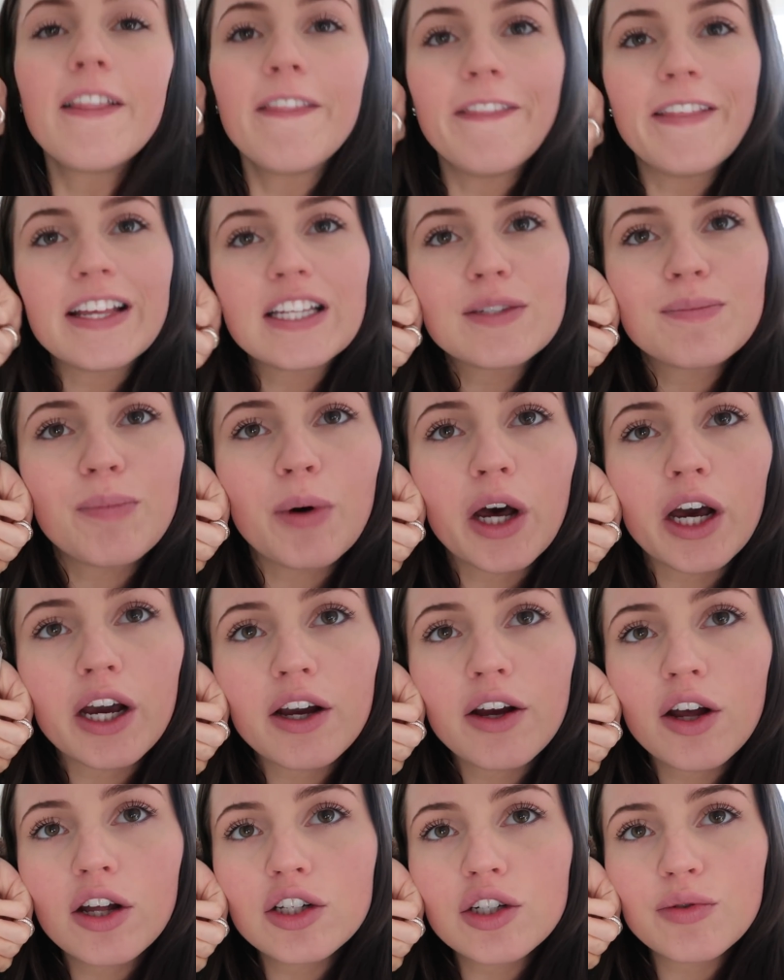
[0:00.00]
this
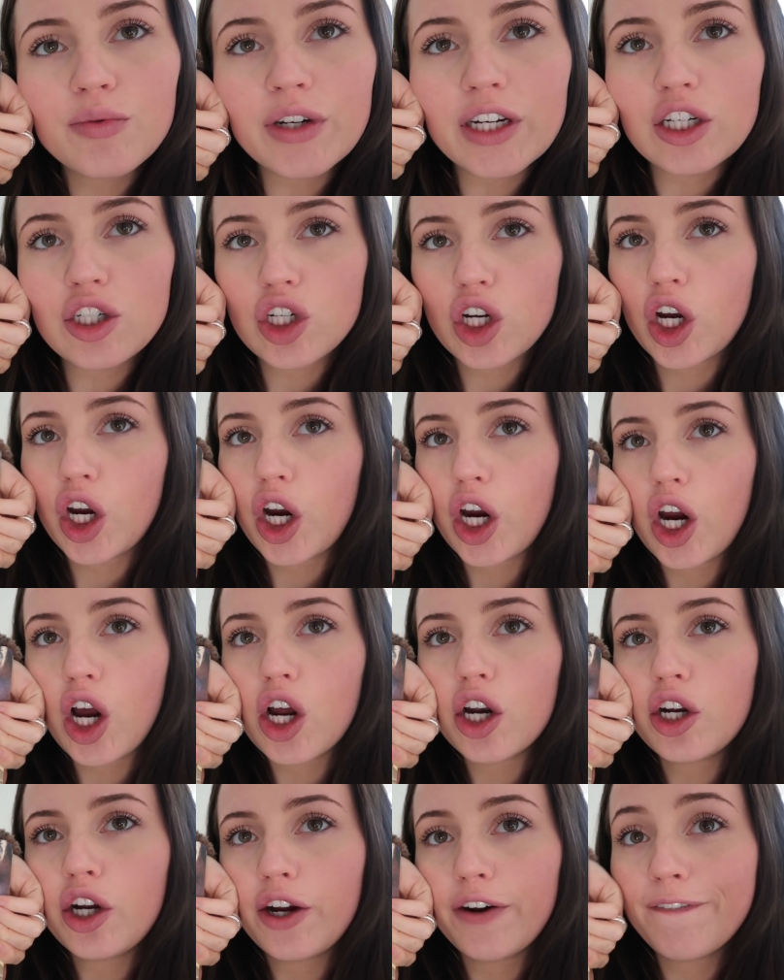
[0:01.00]
book to read to her
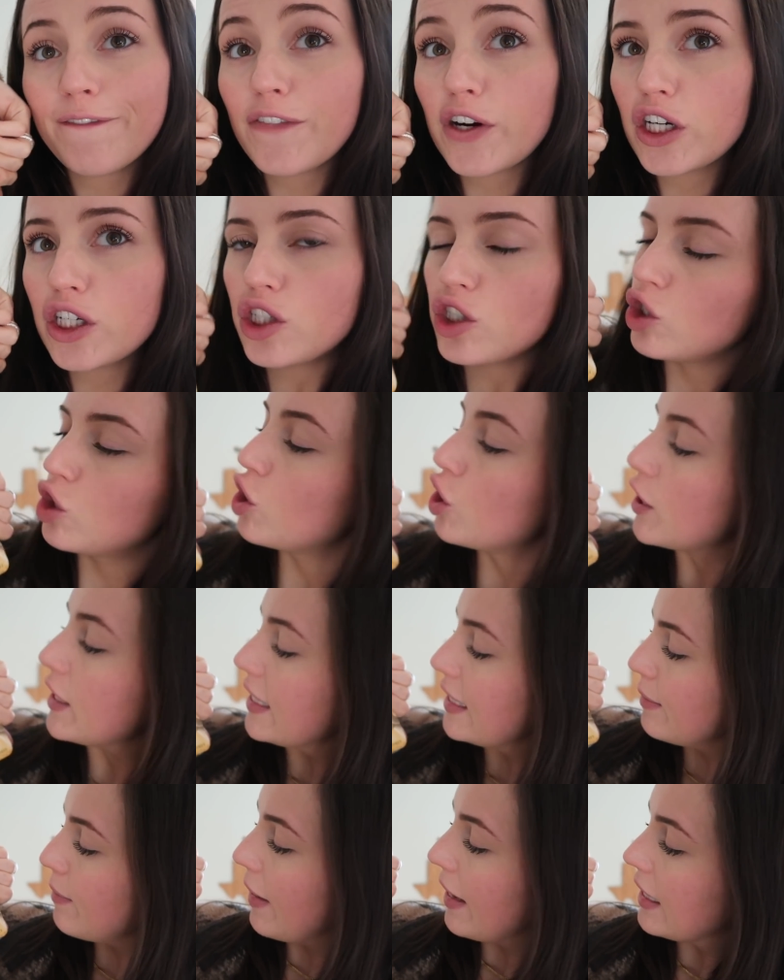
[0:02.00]
on her first
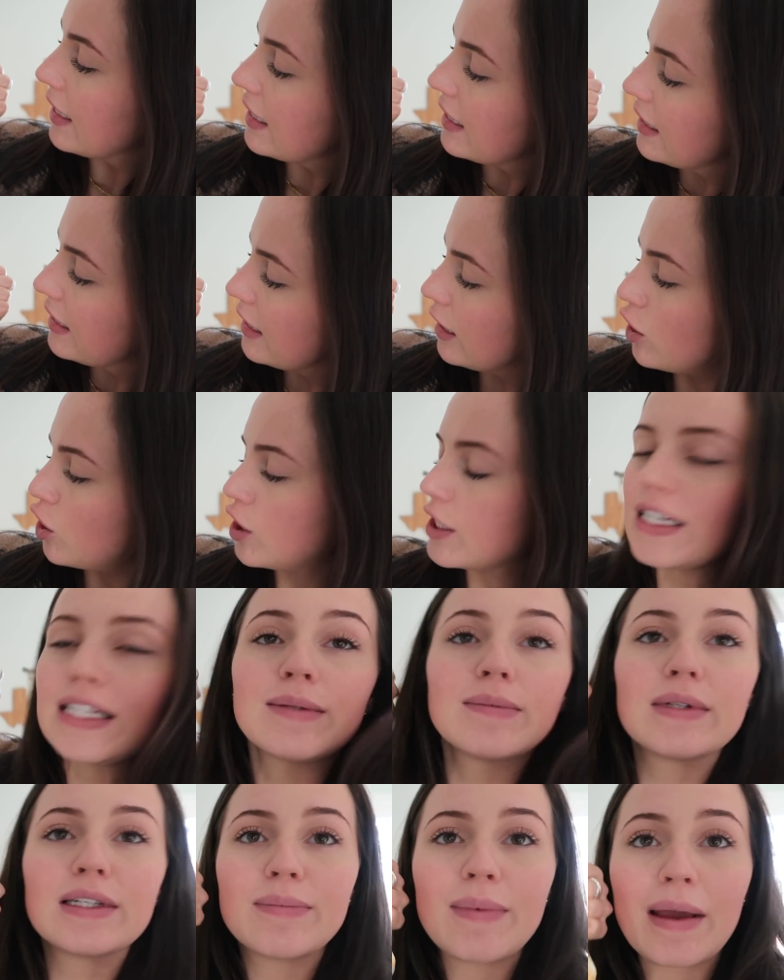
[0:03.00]
Christmas, the
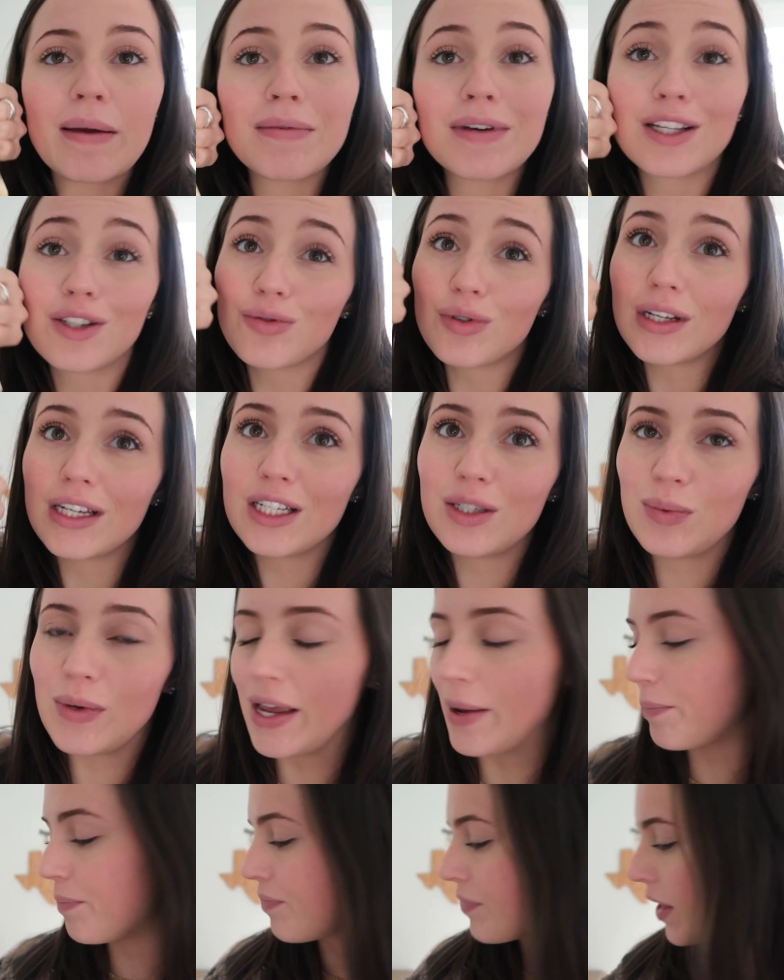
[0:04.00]
Christmas baby. It's really
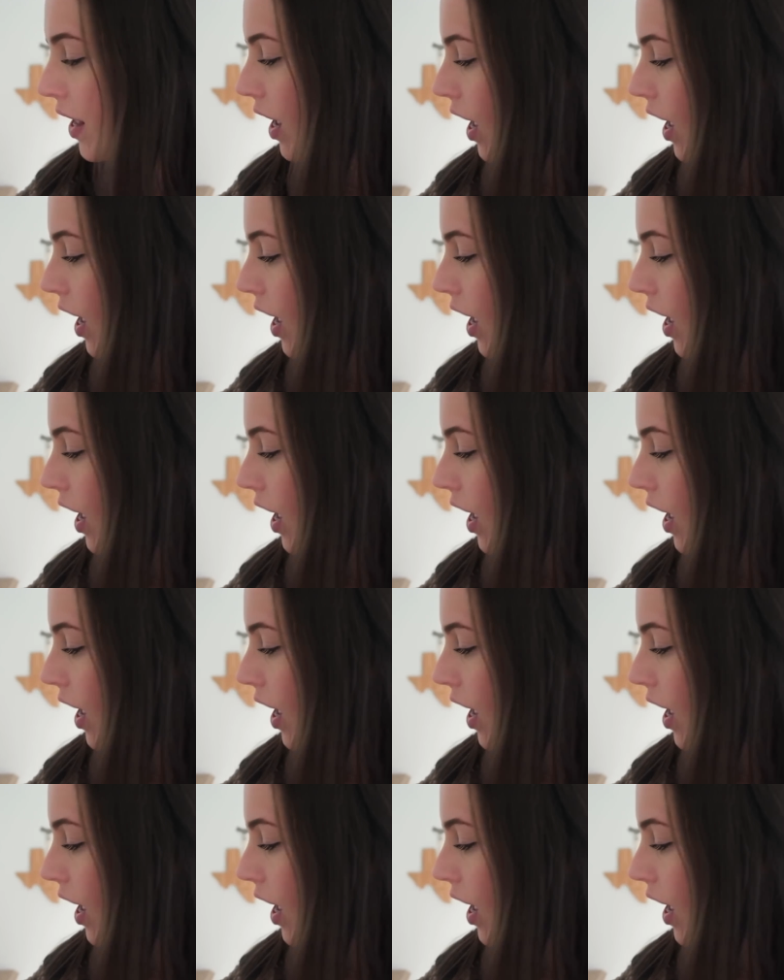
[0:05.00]
sweet.